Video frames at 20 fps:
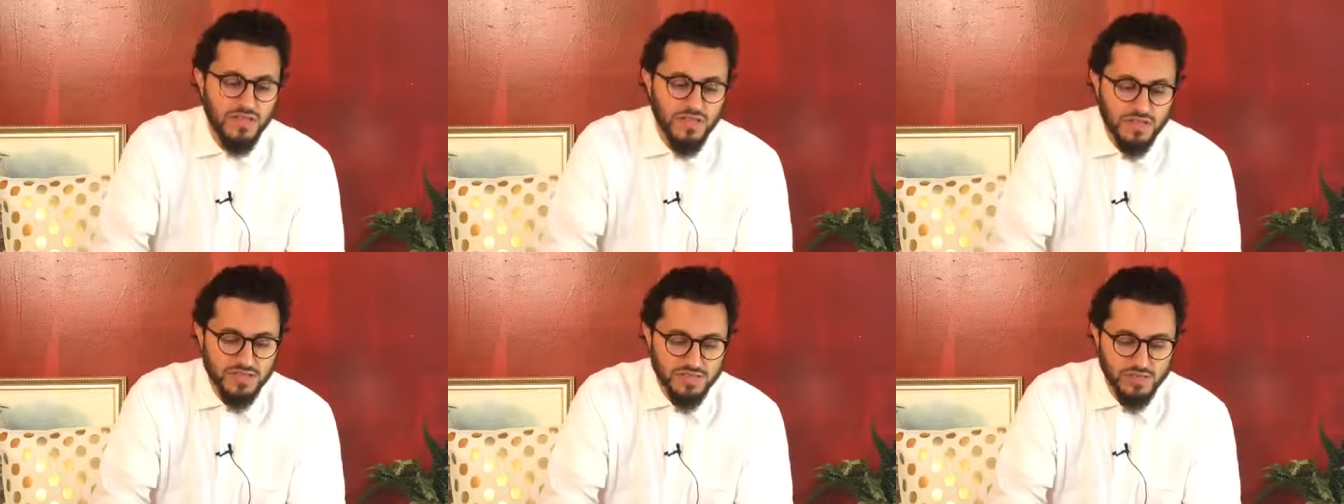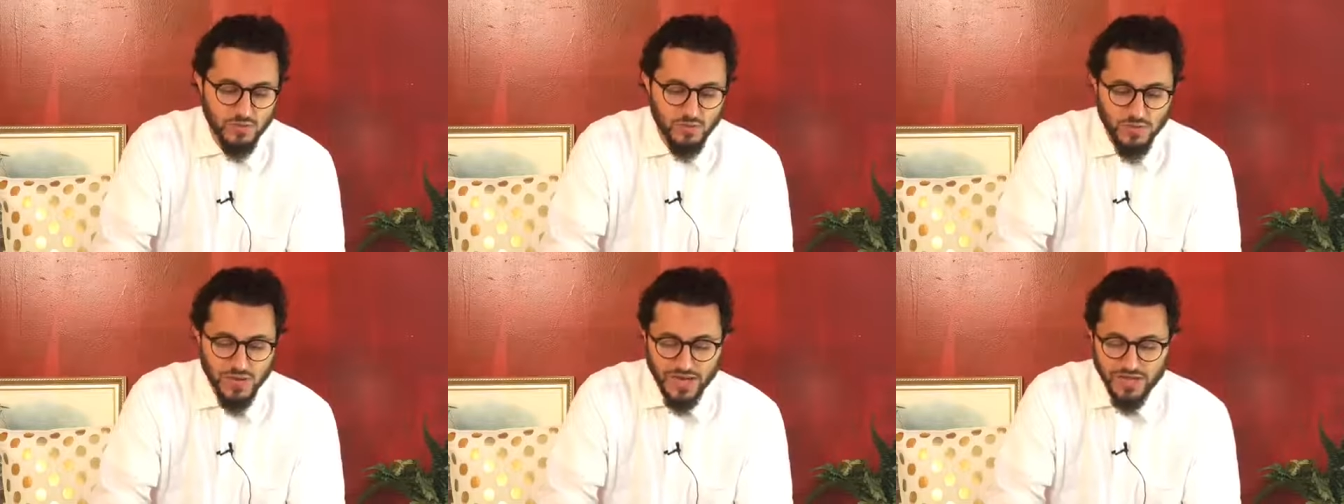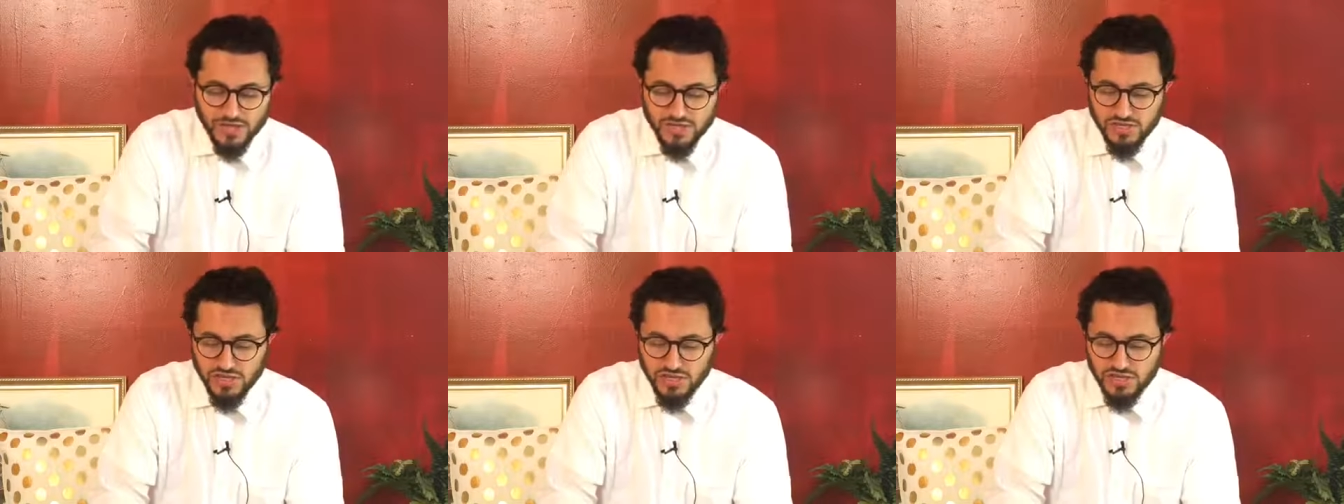So by
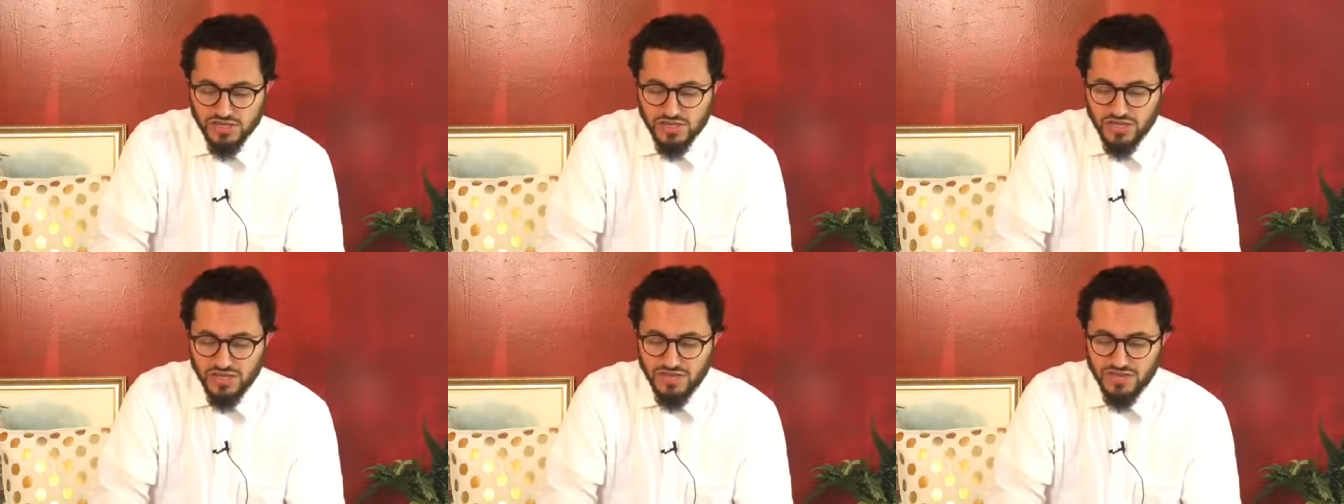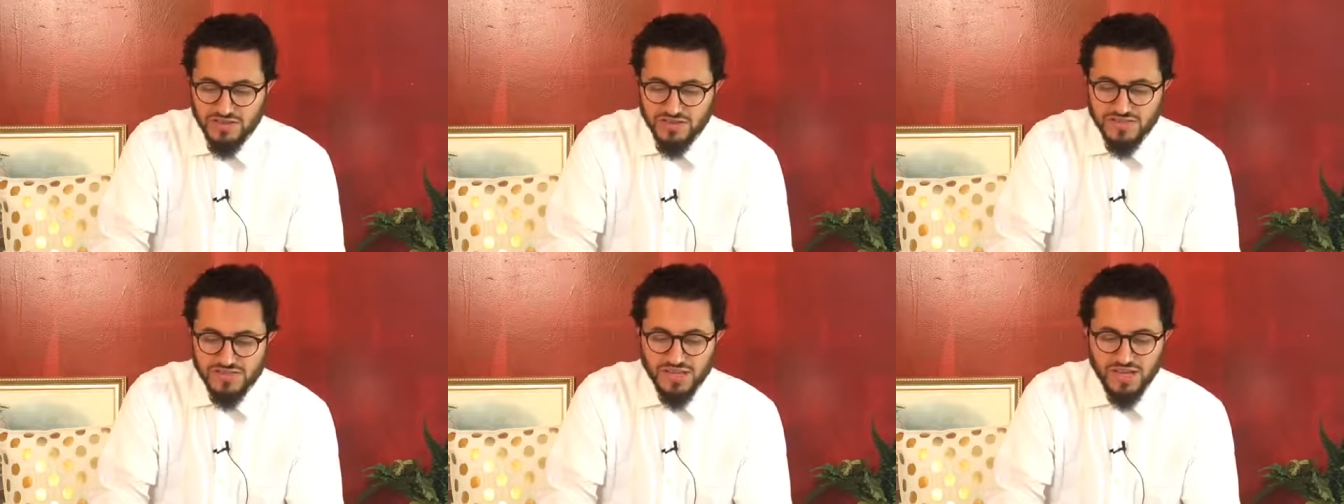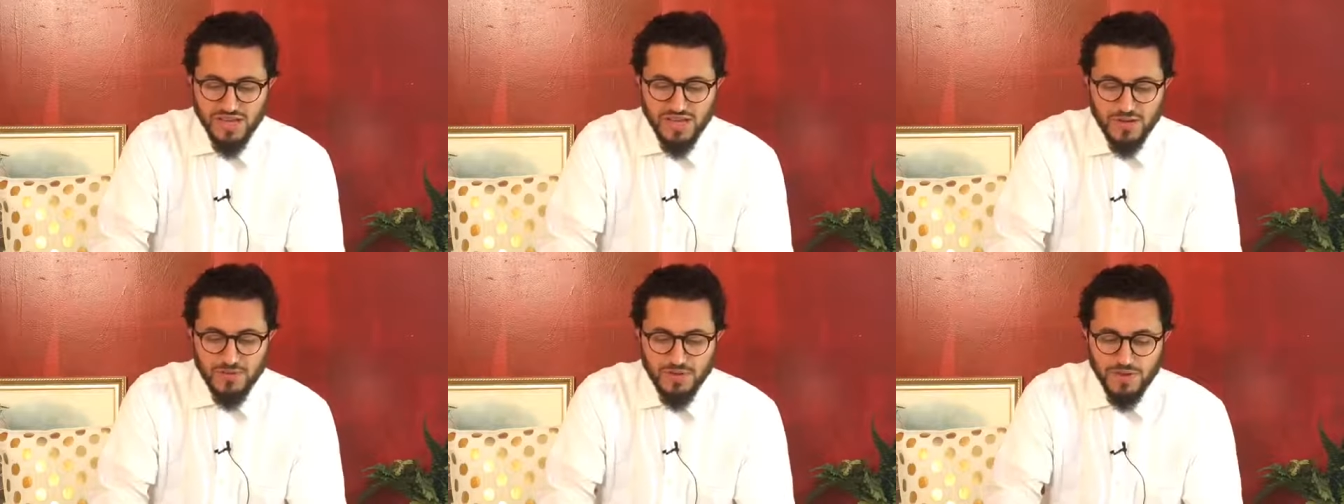judging the
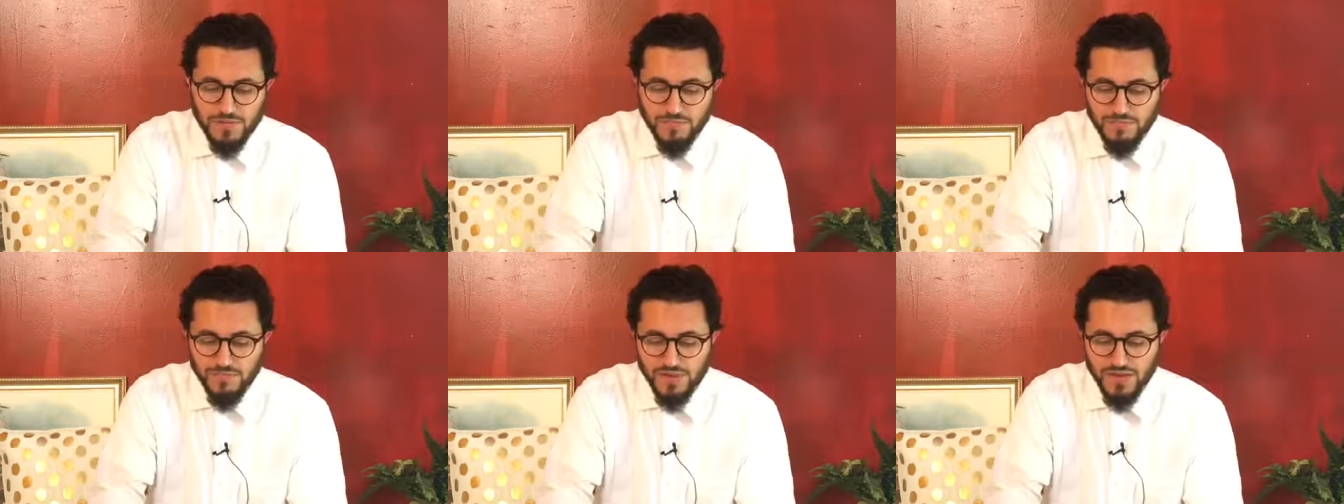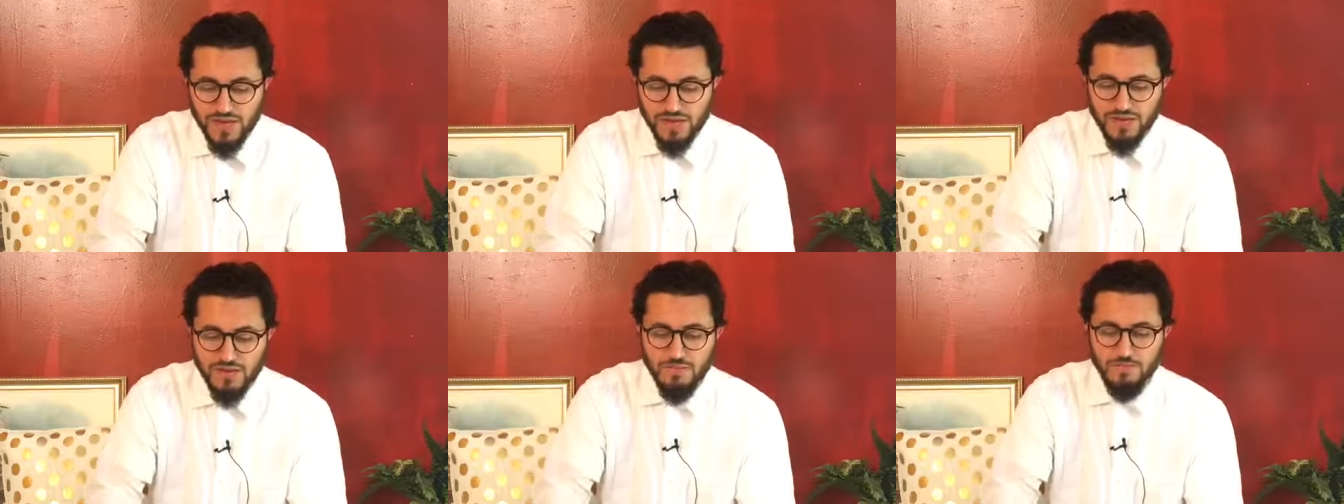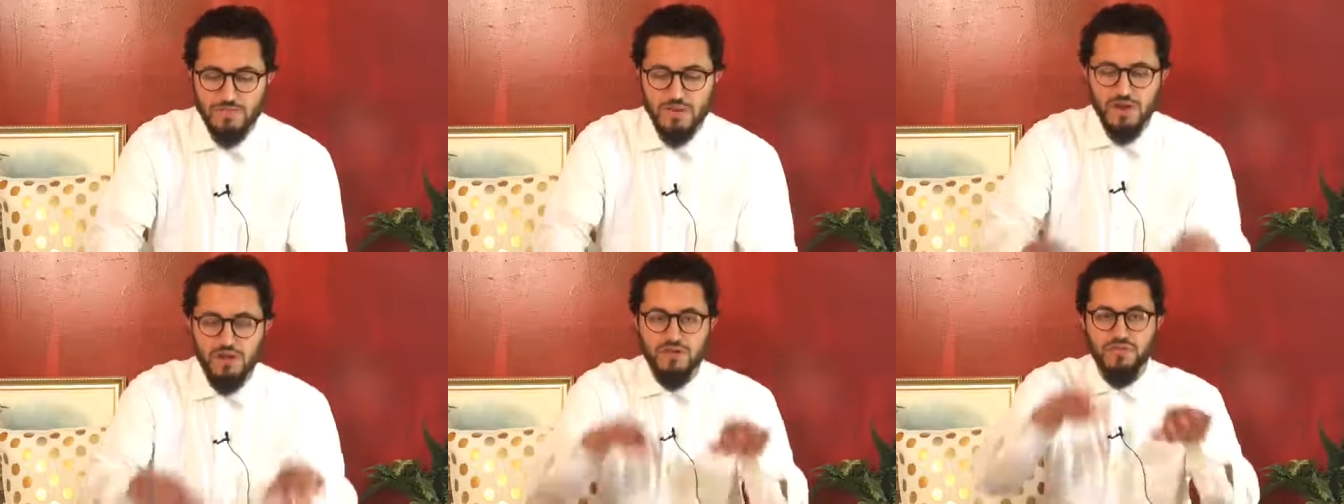Sahaba and
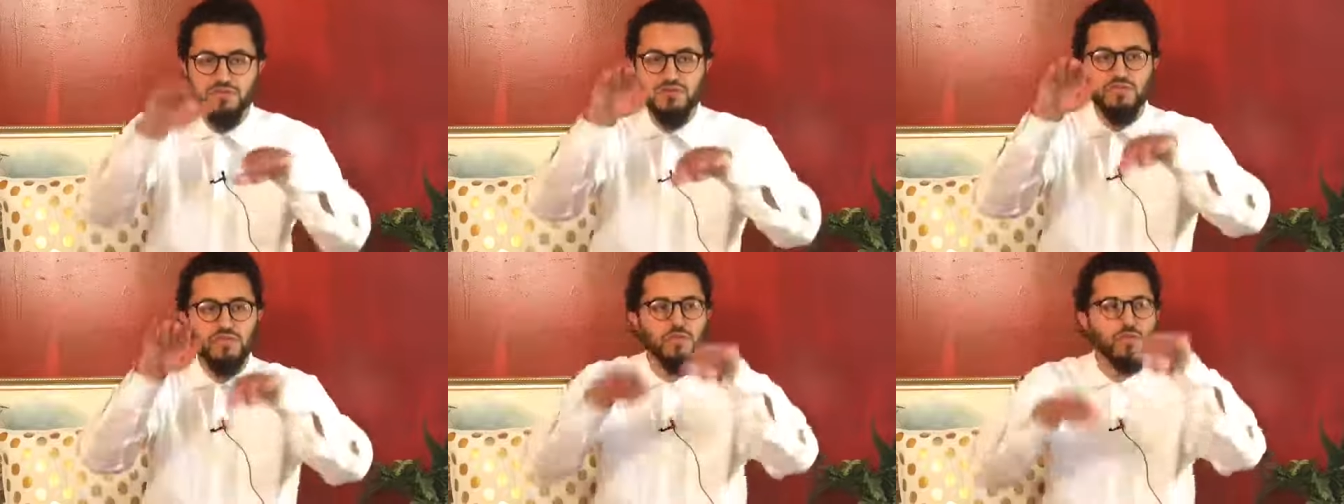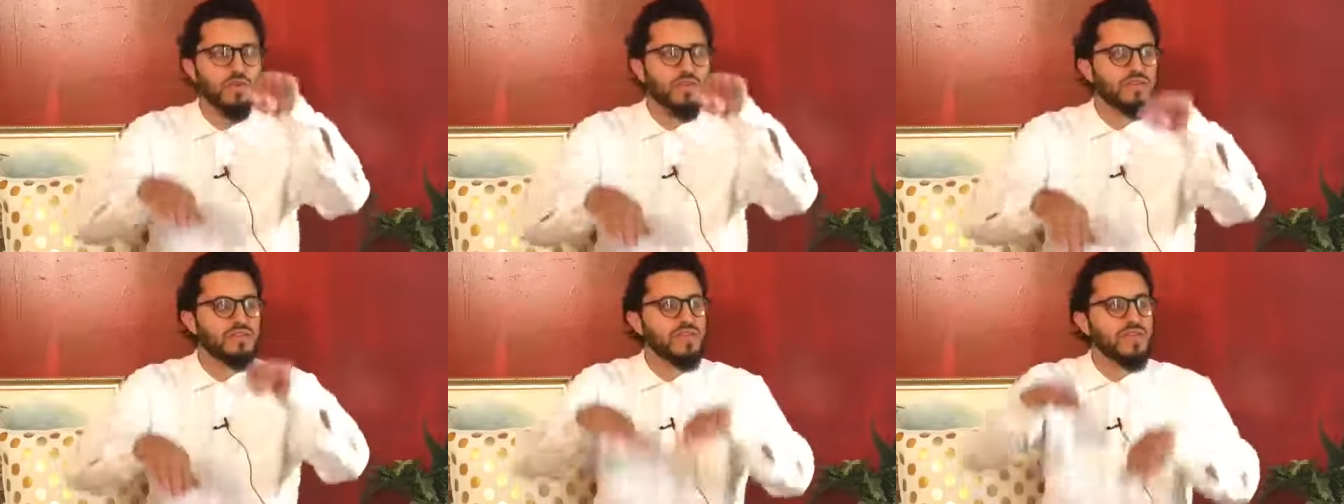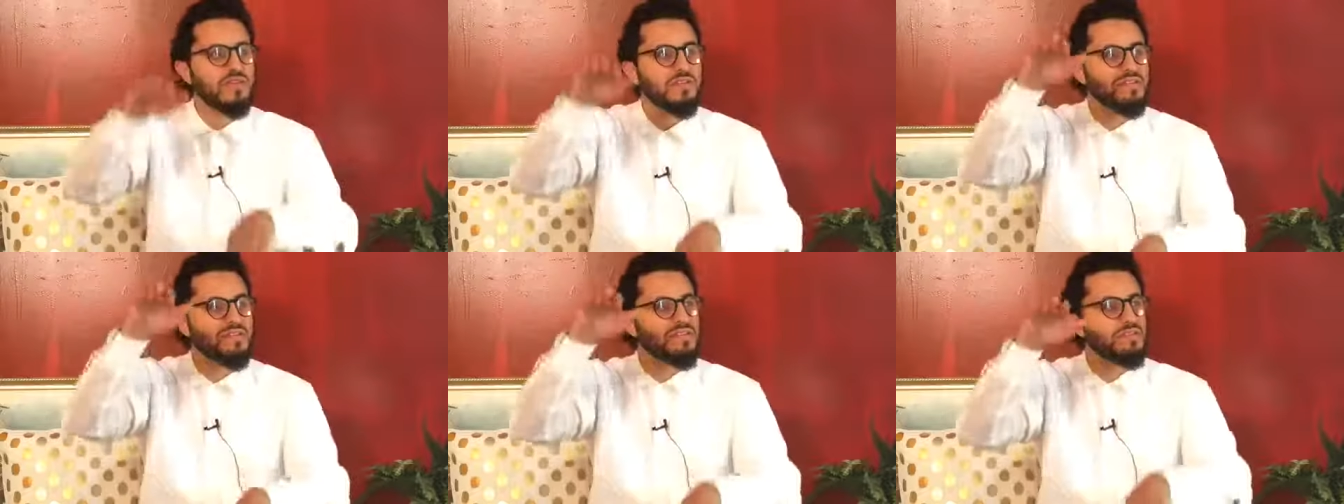comparing the two and
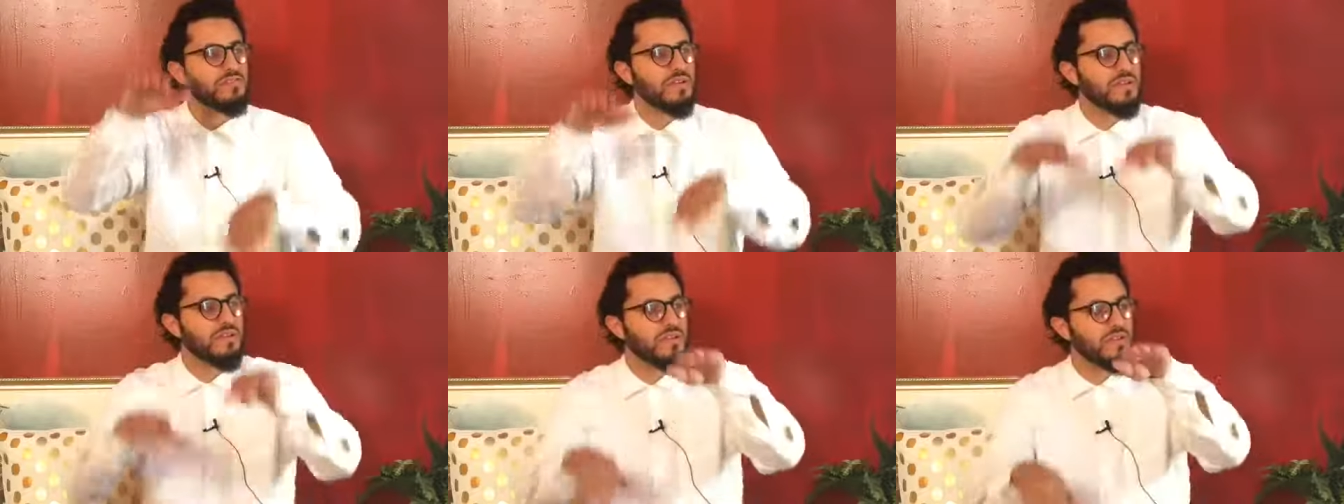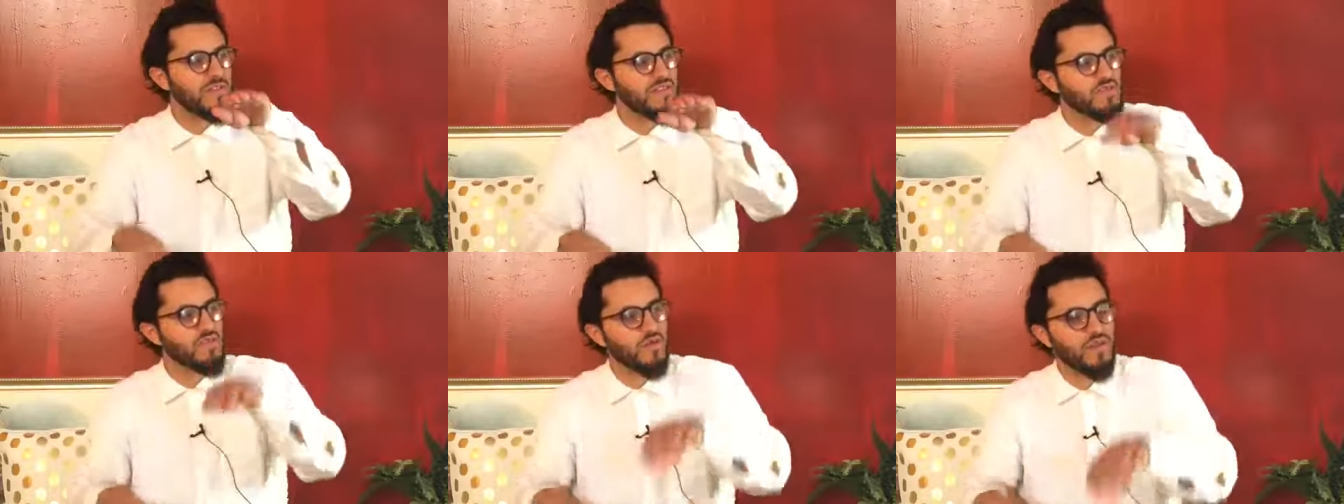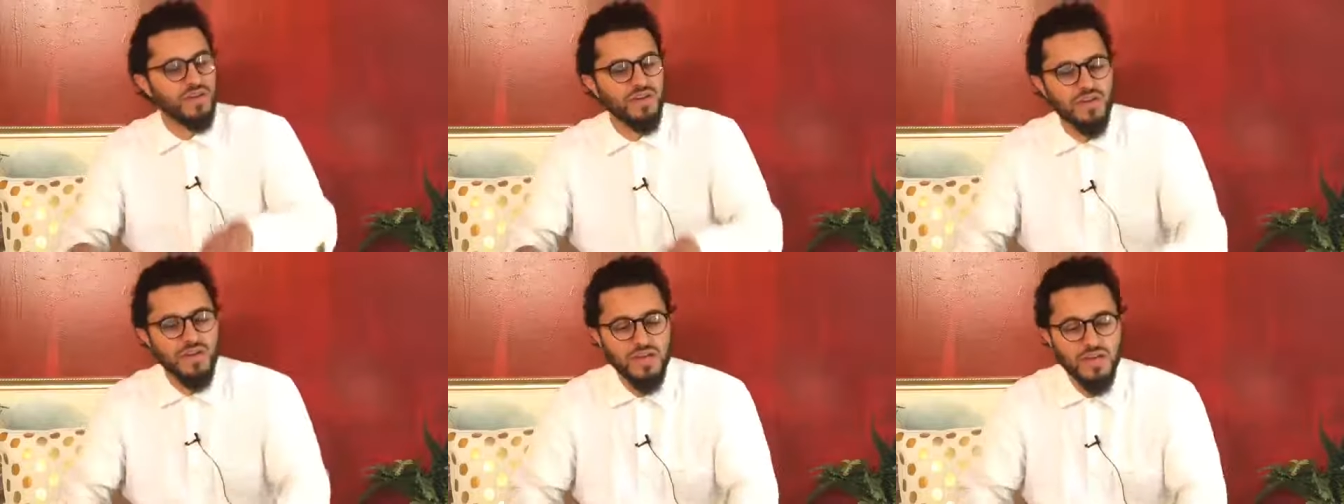saying this is better than this
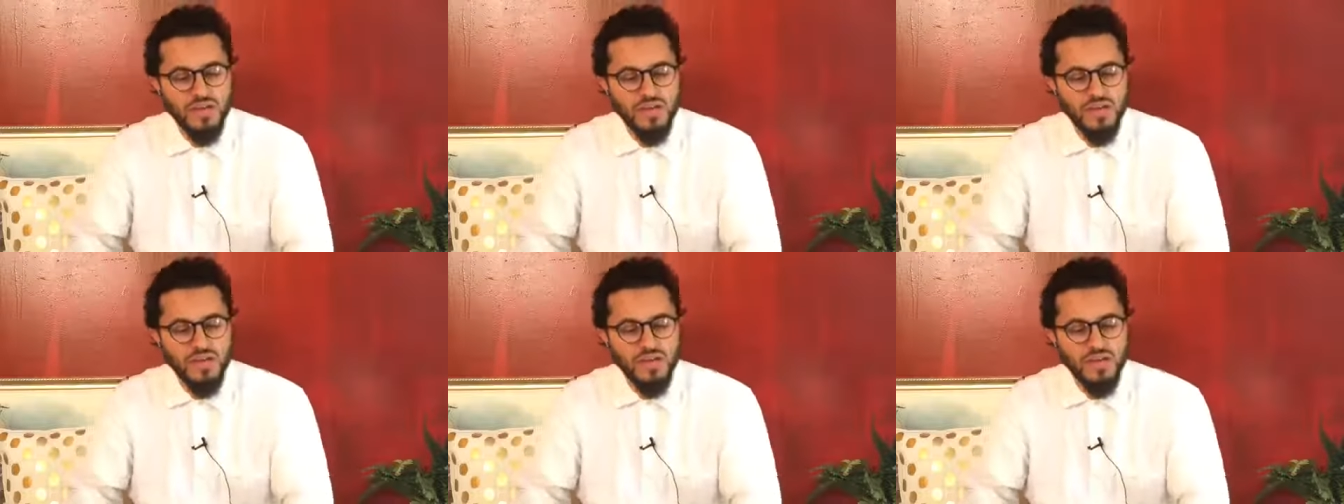one,